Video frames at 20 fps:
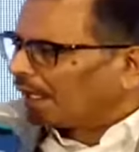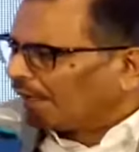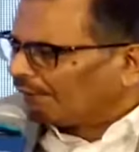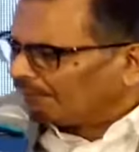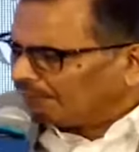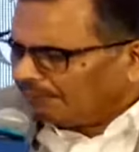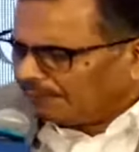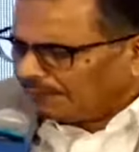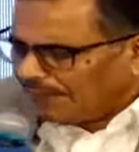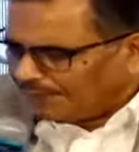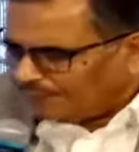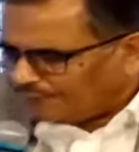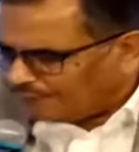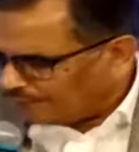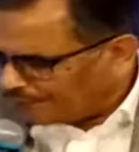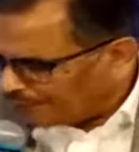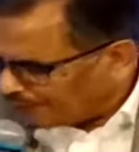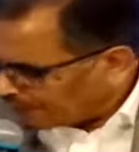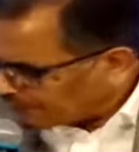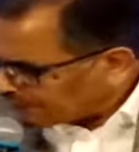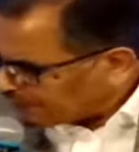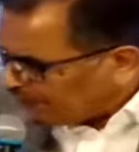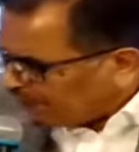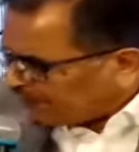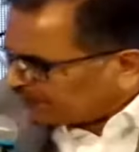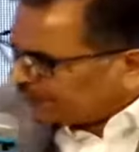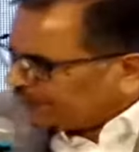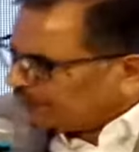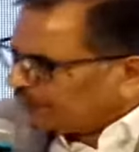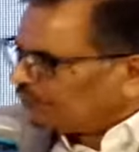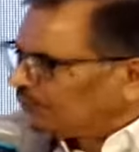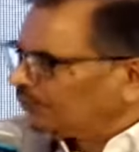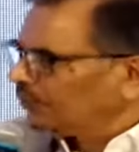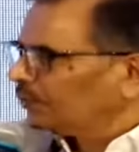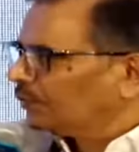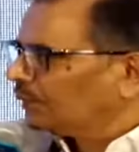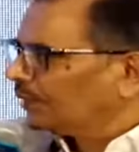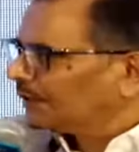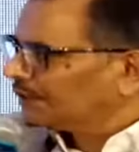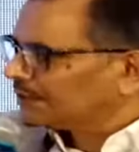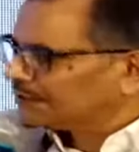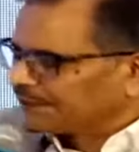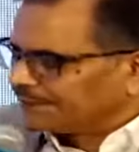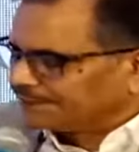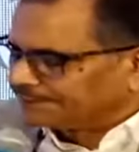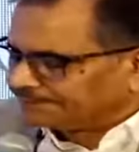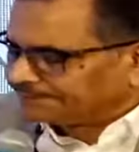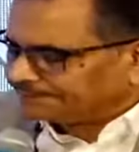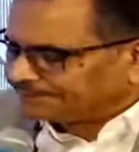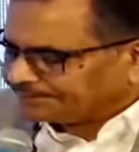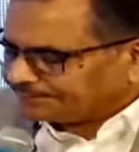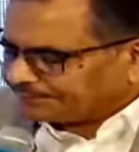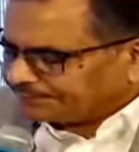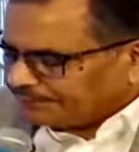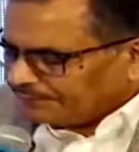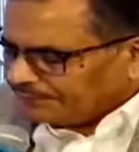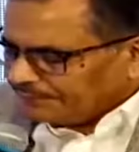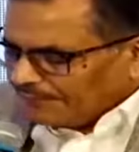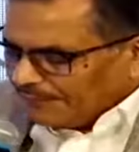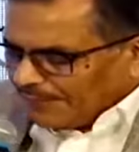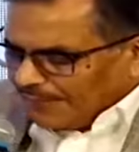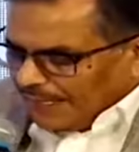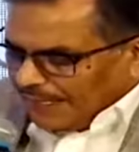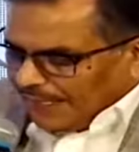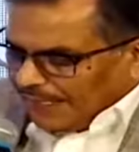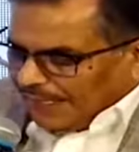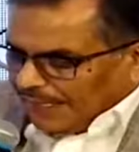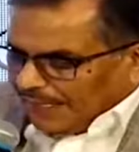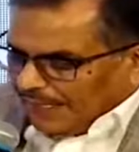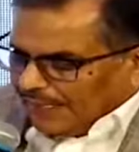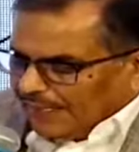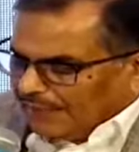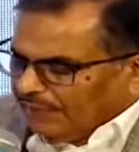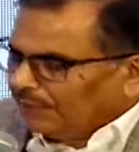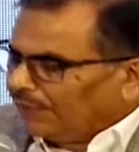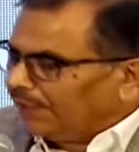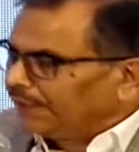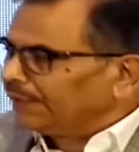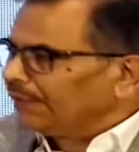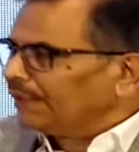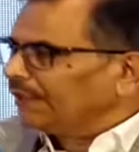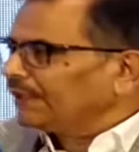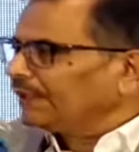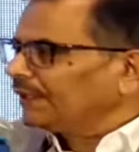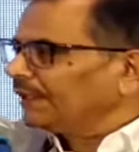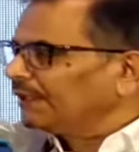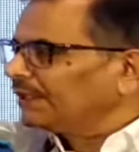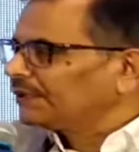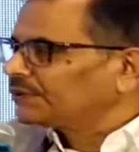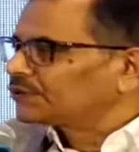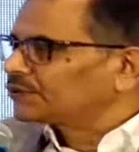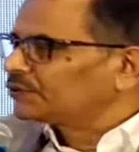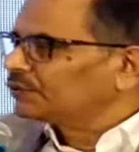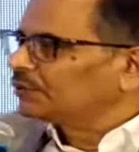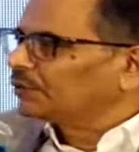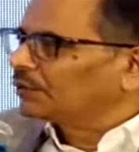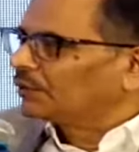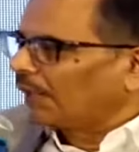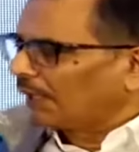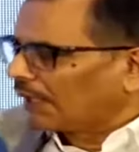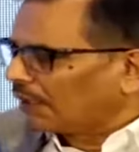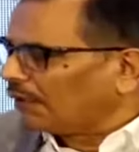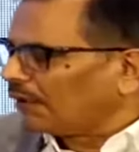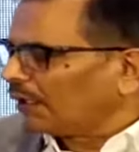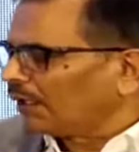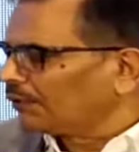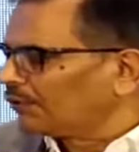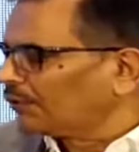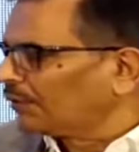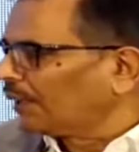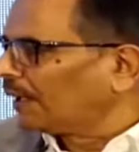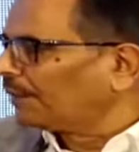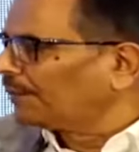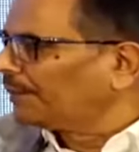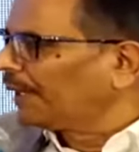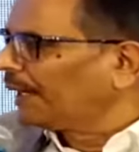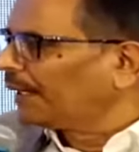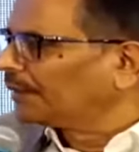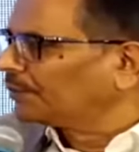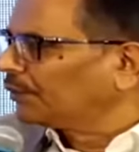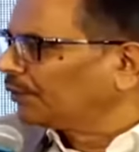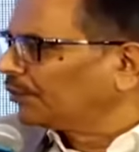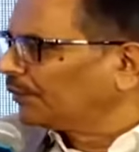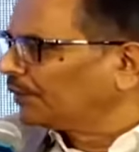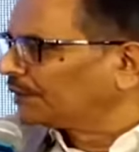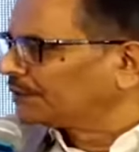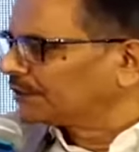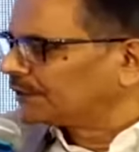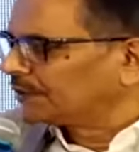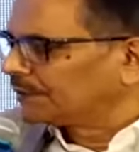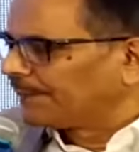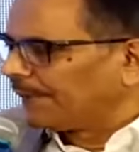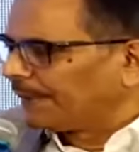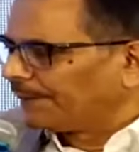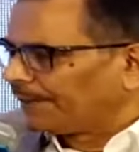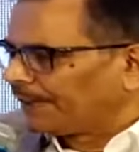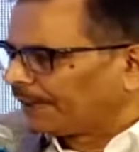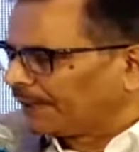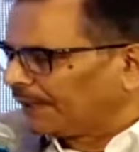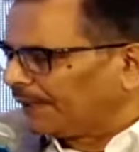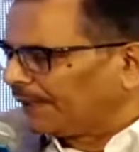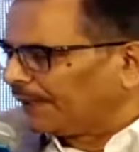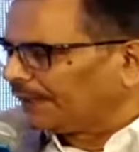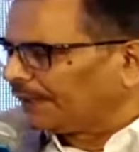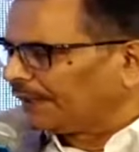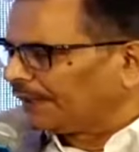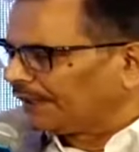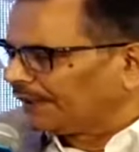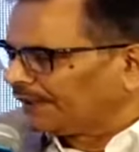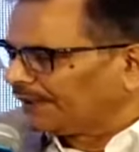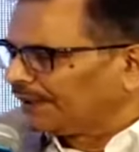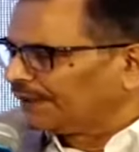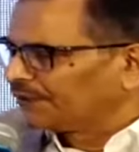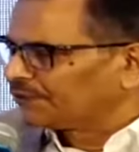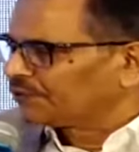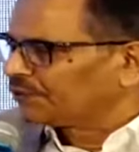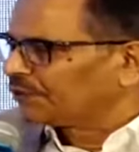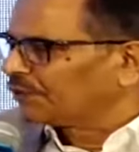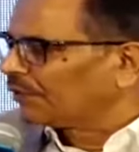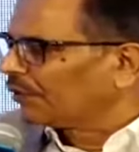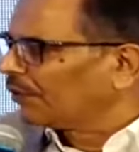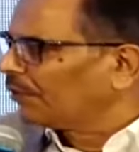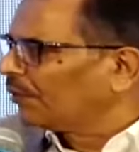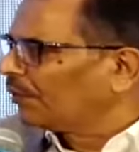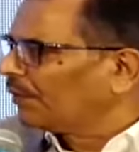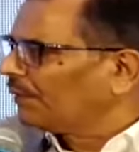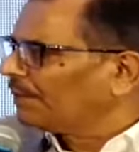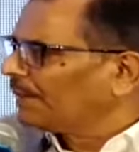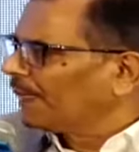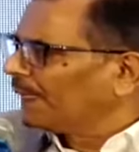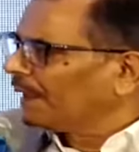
Governor, my first question to you is, you know, India needs to, according to RBI's own research paper, India needs to grow